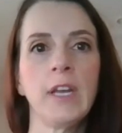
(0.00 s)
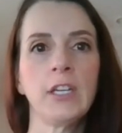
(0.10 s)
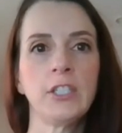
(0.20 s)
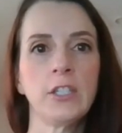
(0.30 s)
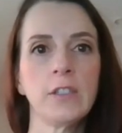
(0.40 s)

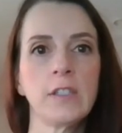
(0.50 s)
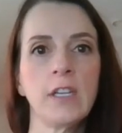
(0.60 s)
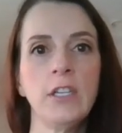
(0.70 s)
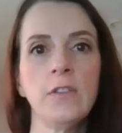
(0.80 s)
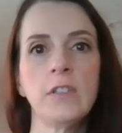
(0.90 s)
managers
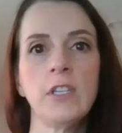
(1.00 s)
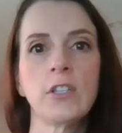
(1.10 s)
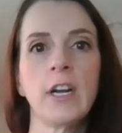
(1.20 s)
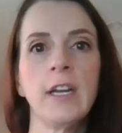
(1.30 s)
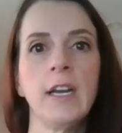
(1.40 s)
can use to
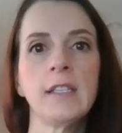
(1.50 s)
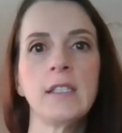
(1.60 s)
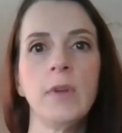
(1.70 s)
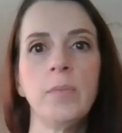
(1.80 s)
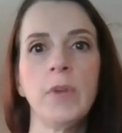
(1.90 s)
try and
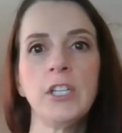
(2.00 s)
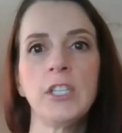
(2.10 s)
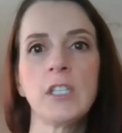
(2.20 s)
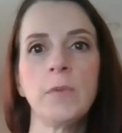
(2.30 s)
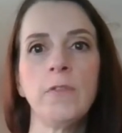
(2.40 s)
estimate
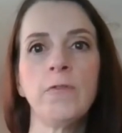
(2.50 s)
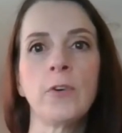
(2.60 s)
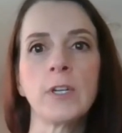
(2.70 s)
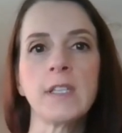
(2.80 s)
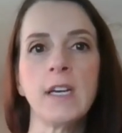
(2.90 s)
budgets
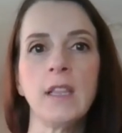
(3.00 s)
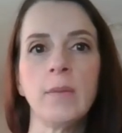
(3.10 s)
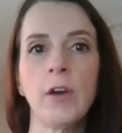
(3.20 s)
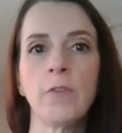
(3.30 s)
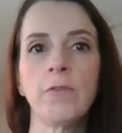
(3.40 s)
before sending
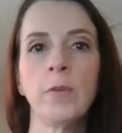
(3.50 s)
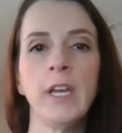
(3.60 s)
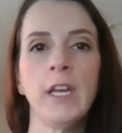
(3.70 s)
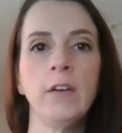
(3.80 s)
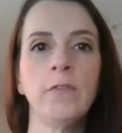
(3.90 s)
them out for
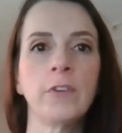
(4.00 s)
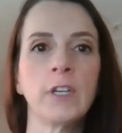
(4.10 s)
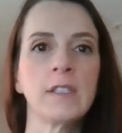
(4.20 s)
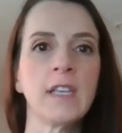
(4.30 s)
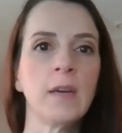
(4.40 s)
bid? For
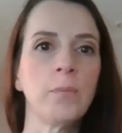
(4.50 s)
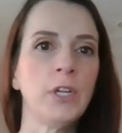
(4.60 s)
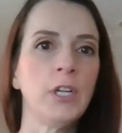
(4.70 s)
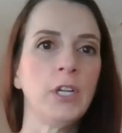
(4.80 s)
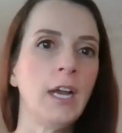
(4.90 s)
example,
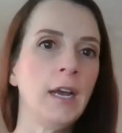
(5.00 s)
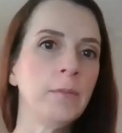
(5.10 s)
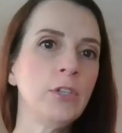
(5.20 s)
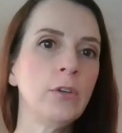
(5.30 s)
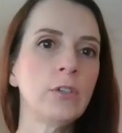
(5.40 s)

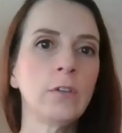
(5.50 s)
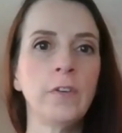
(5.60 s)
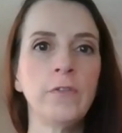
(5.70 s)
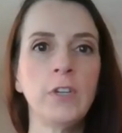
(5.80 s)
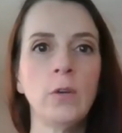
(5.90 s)
um, two hundred
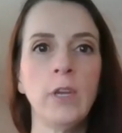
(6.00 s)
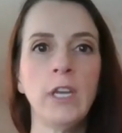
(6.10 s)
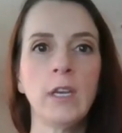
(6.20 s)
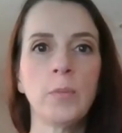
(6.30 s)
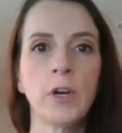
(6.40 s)
fifty a
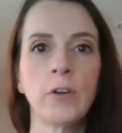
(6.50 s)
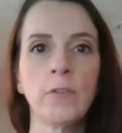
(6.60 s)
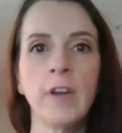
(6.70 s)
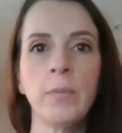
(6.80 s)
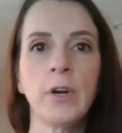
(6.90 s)
week per
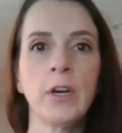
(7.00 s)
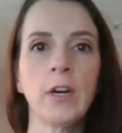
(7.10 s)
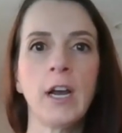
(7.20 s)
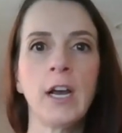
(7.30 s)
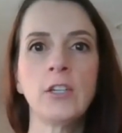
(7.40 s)
Viper,
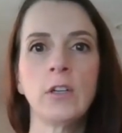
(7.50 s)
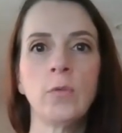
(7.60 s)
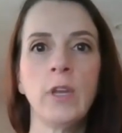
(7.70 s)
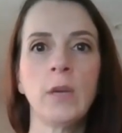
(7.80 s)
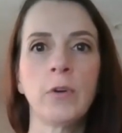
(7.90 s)
one hundred a
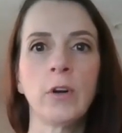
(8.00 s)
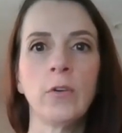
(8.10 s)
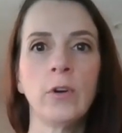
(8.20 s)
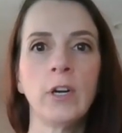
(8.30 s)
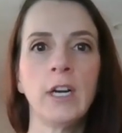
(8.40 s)
week per
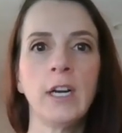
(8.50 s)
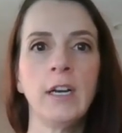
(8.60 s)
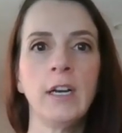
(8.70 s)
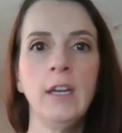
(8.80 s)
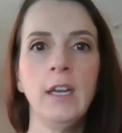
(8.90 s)

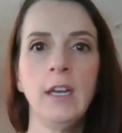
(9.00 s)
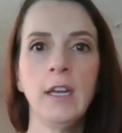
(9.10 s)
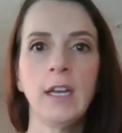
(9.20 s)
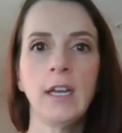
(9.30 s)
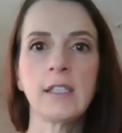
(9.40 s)
Aura,
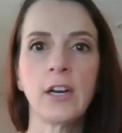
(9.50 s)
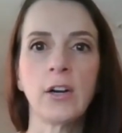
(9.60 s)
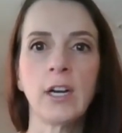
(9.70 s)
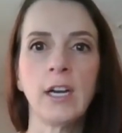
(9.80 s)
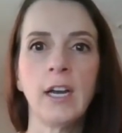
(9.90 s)
et
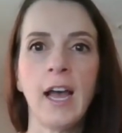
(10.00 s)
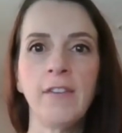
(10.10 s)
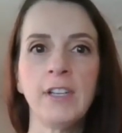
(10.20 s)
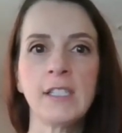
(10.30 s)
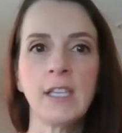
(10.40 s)
cetera.
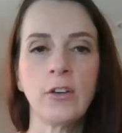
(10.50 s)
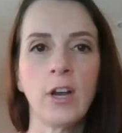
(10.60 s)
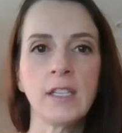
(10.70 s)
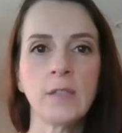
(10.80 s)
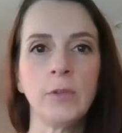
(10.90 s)
Obviously
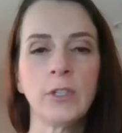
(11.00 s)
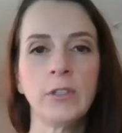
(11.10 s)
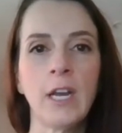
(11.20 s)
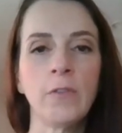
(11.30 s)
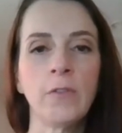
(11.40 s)
costs will go
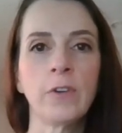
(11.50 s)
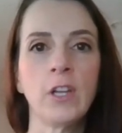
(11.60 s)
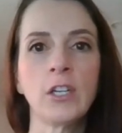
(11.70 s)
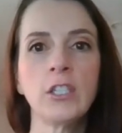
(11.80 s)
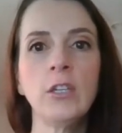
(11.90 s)
down for
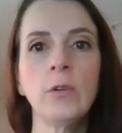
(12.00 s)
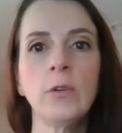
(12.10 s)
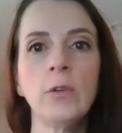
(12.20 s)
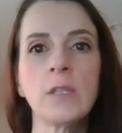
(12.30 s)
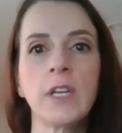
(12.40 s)
long
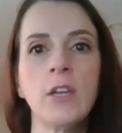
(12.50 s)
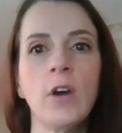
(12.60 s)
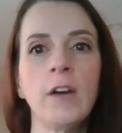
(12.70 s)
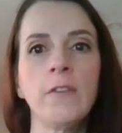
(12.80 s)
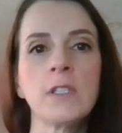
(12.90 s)
tours, but
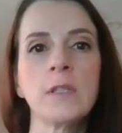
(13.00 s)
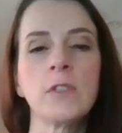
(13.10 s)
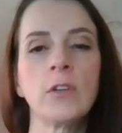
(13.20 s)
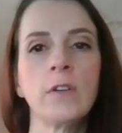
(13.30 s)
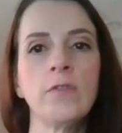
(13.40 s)
can you offer
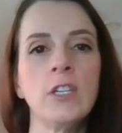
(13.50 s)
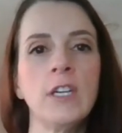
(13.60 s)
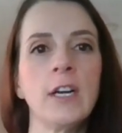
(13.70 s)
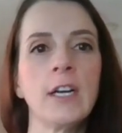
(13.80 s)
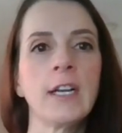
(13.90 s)
some sort of
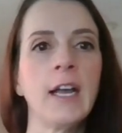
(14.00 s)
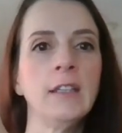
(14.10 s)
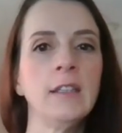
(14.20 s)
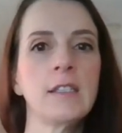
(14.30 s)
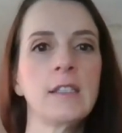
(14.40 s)
generic
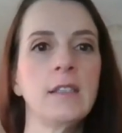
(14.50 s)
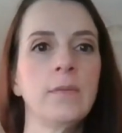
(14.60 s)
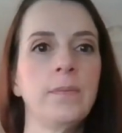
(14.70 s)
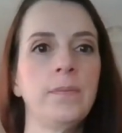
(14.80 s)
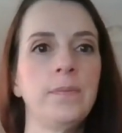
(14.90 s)
guidance?